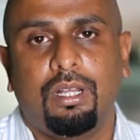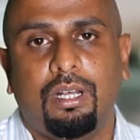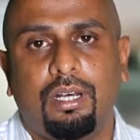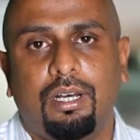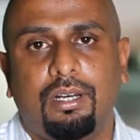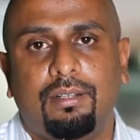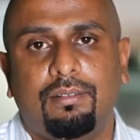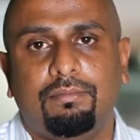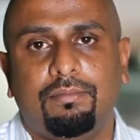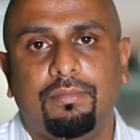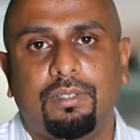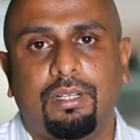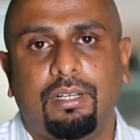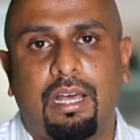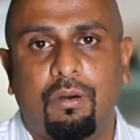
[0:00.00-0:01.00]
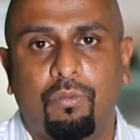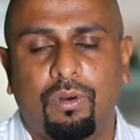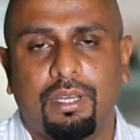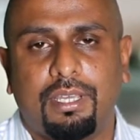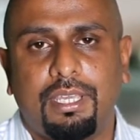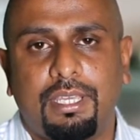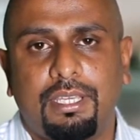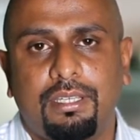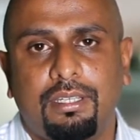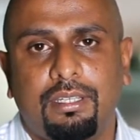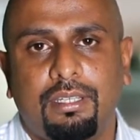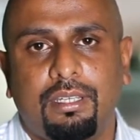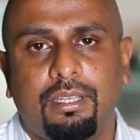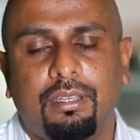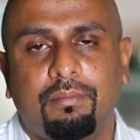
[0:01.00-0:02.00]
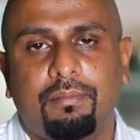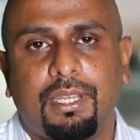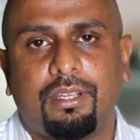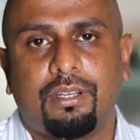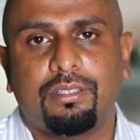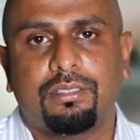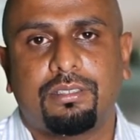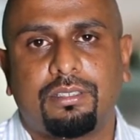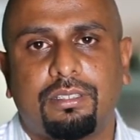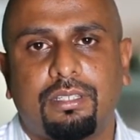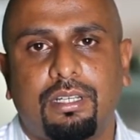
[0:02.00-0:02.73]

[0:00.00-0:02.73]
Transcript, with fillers: are working, because